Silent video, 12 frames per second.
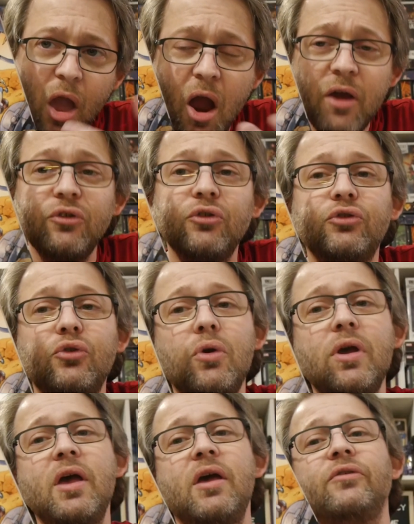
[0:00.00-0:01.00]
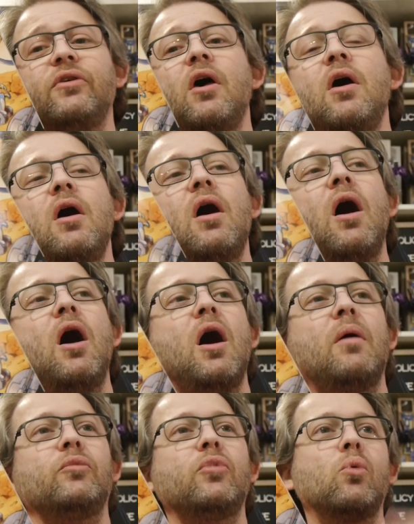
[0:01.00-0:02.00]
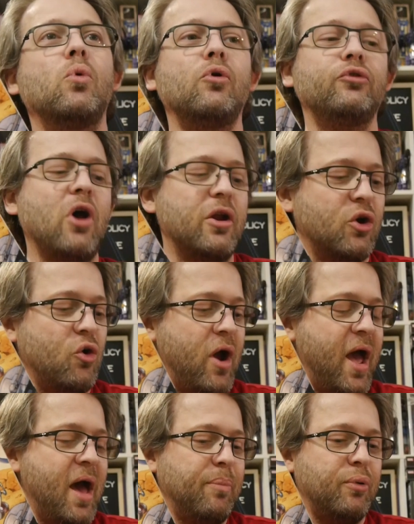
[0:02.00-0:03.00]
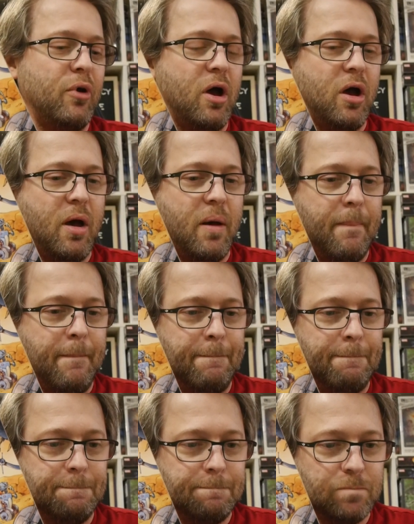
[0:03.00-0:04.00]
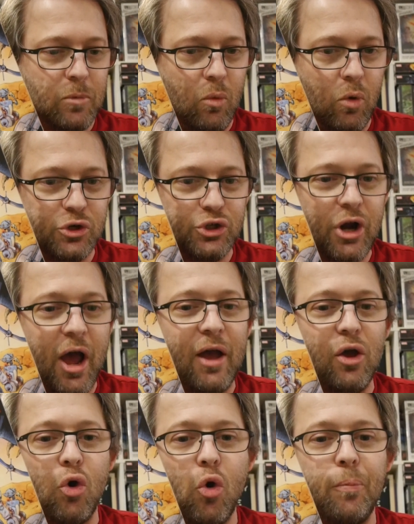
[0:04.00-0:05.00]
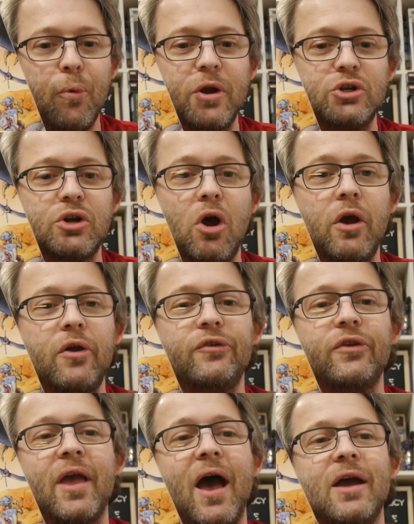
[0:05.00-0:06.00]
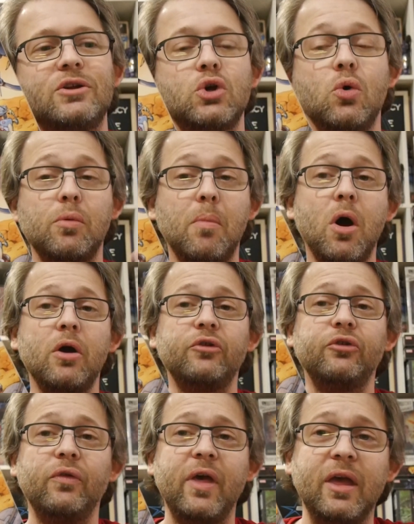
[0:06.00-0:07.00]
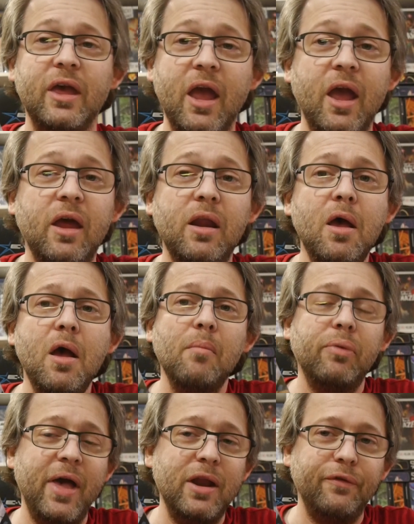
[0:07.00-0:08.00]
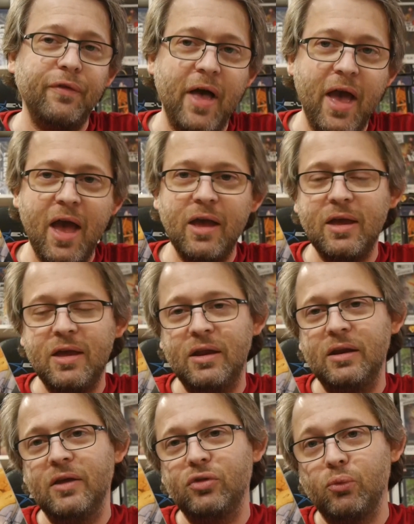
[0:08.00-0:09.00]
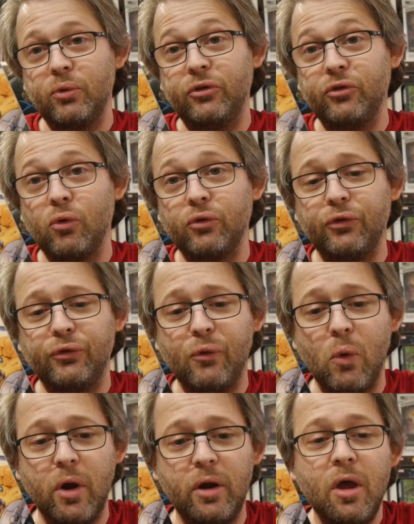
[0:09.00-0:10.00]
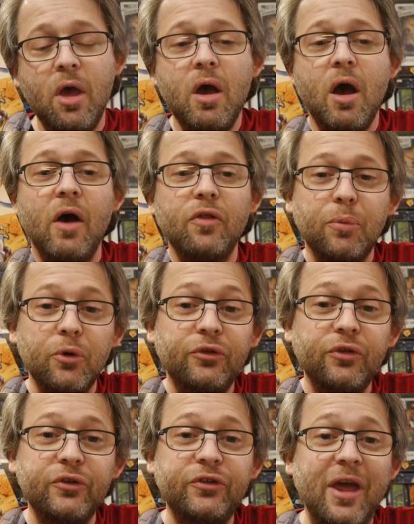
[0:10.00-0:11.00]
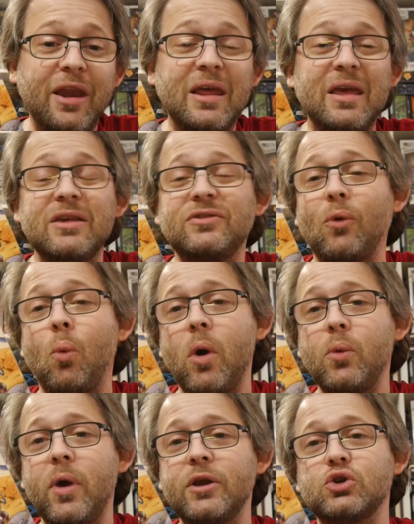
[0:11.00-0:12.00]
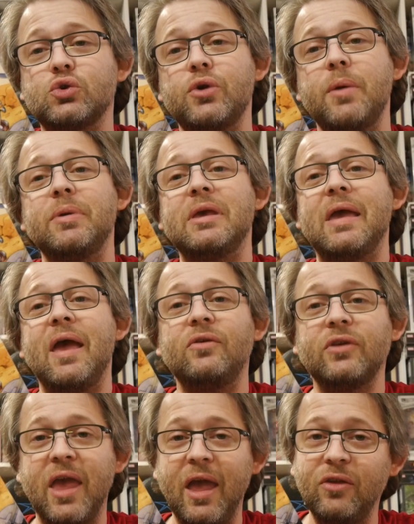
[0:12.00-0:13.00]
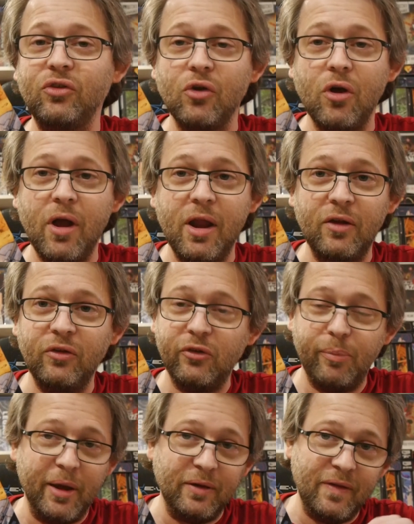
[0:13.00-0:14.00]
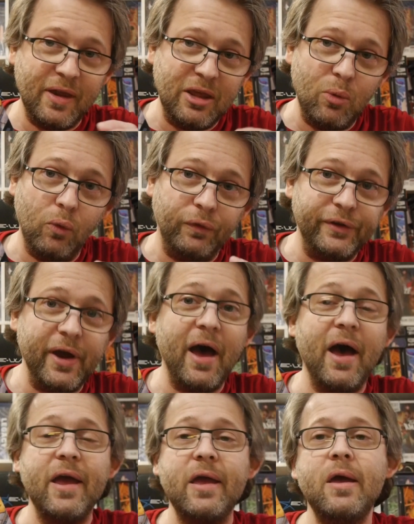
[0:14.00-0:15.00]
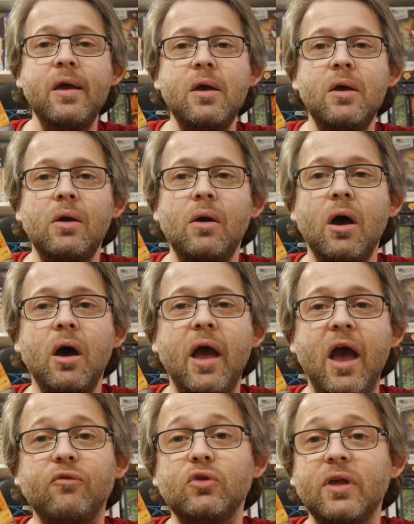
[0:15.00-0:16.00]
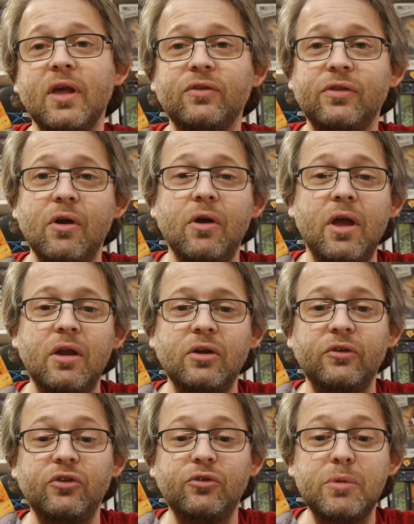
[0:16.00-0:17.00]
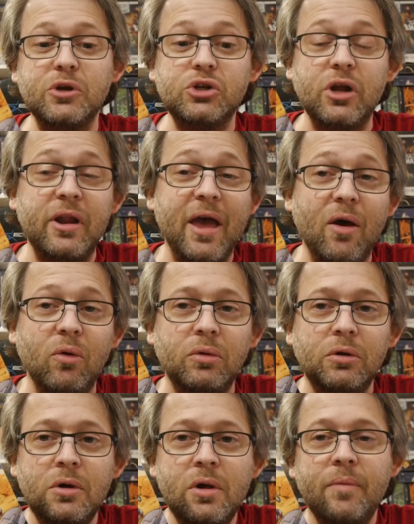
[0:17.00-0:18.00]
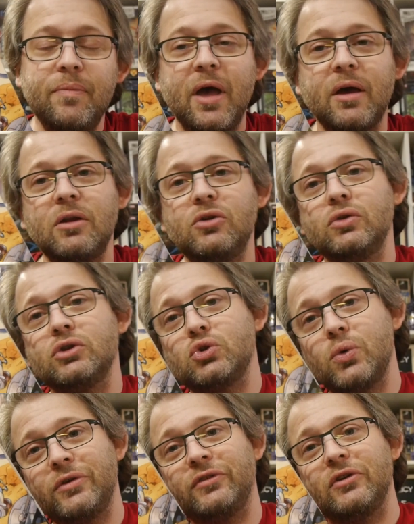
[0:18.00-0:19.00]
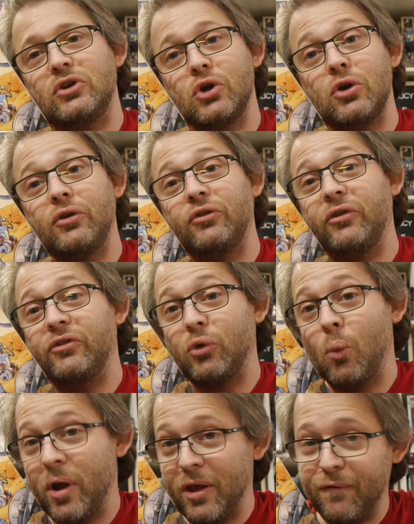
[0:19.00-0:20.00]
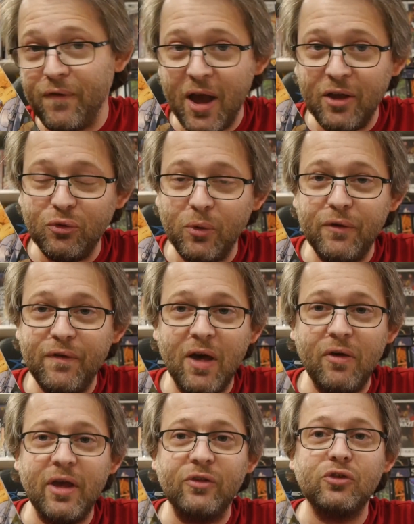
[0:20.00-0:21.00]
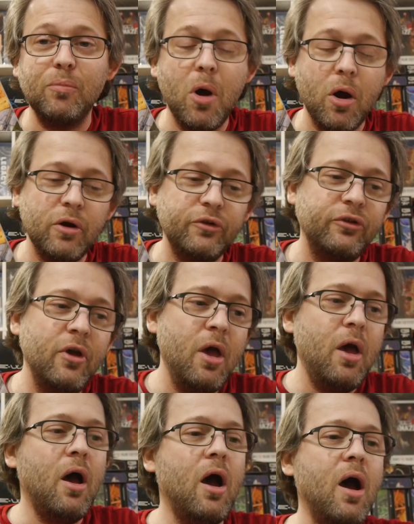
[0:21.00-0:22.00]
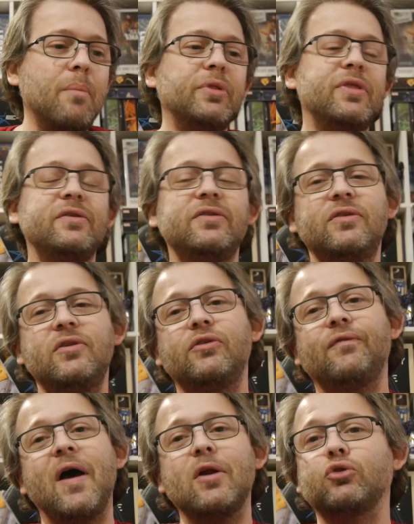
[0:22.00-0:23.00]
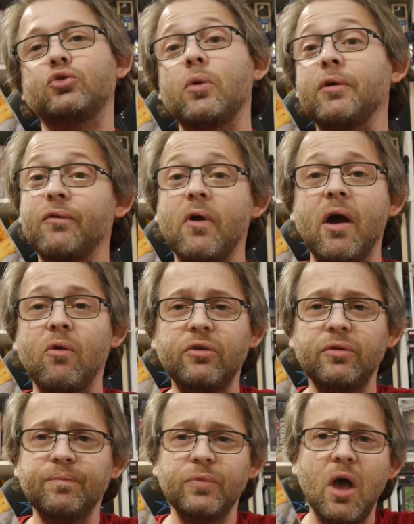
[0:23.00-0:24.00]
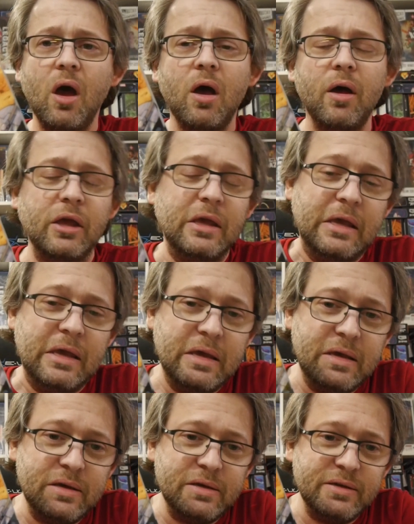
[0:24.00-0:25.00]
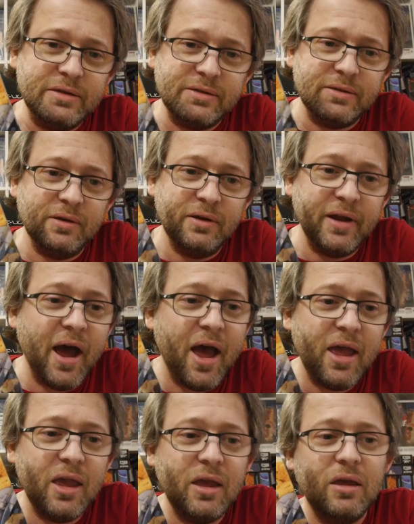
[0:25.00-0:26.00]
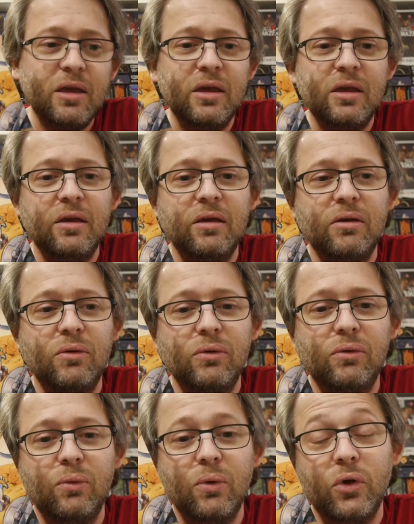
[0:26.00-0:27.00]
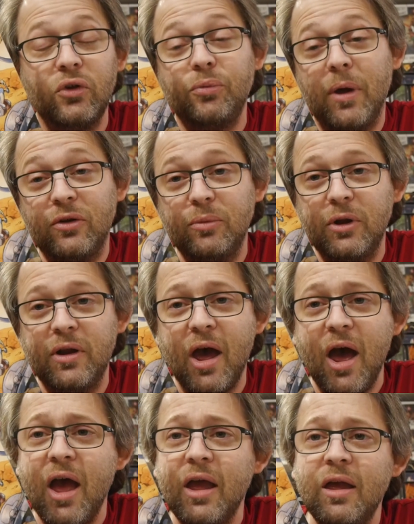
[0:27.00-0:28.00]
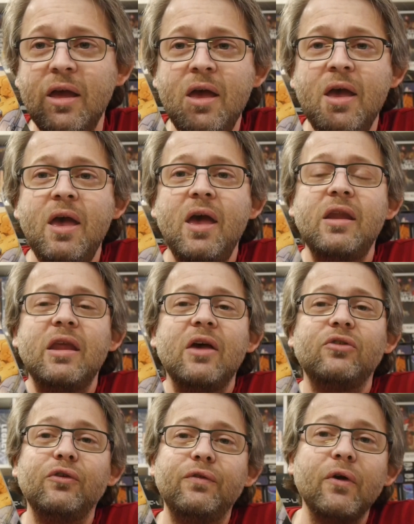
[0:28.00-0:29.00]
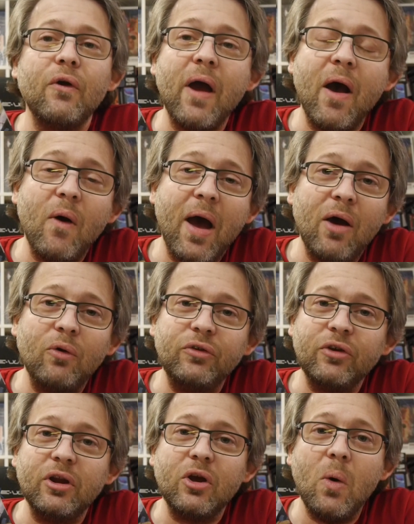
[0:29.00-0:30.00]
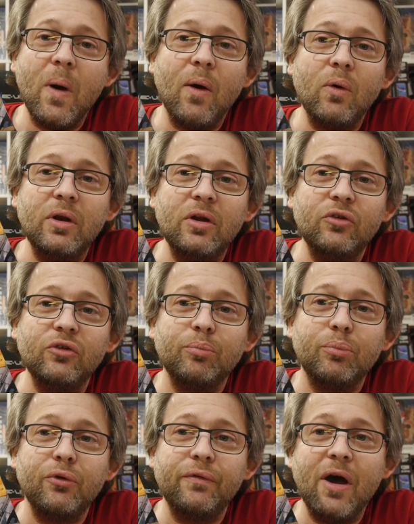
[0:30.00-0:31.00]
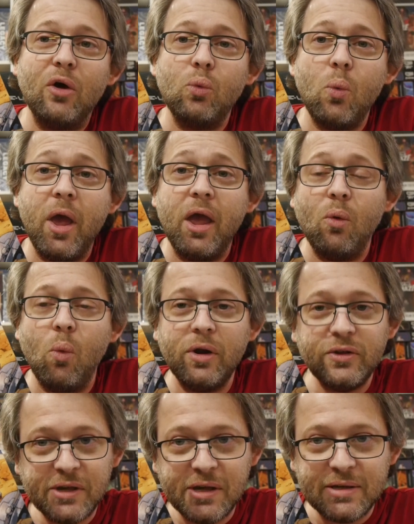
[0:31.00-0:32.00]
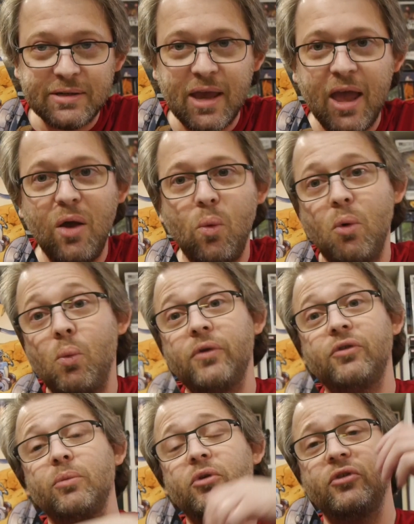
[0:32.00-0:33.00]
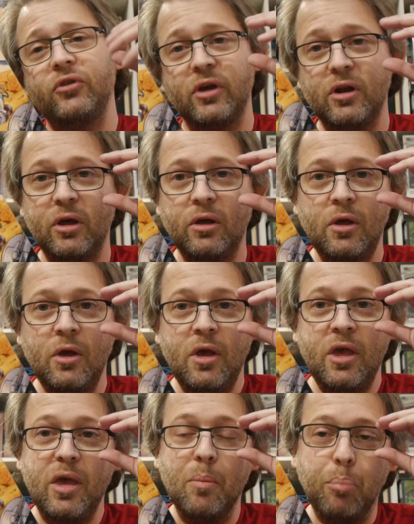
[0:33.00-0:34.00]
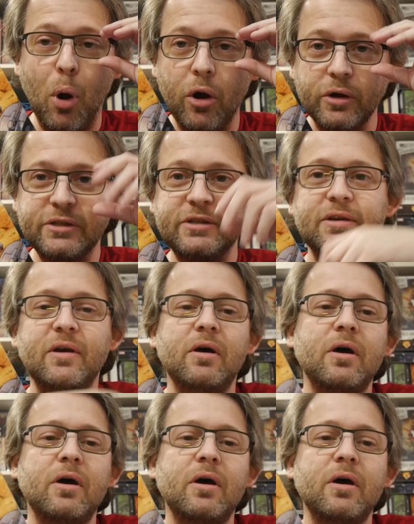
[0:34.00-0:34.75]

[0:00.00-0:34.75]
All right, so the story is um, the world's gone to crap. Um, what a shock. A corporation hires a guy to go to Mars so they can plant a flag and get the resources for it. Uh, the person they're sending, it's a one way trip. He has cancer and it's expected that he will die uh, after he gets there and does his mission. Now, not going to do the twists and turns as to what he finds when he finally gets to Mars, uh, but this is his final 24 hours. Uh, he is dying. He, we expect him to die and he has to figure out how he's going to go out in his profound way. What is he going to say? What wisdom is he going to impart?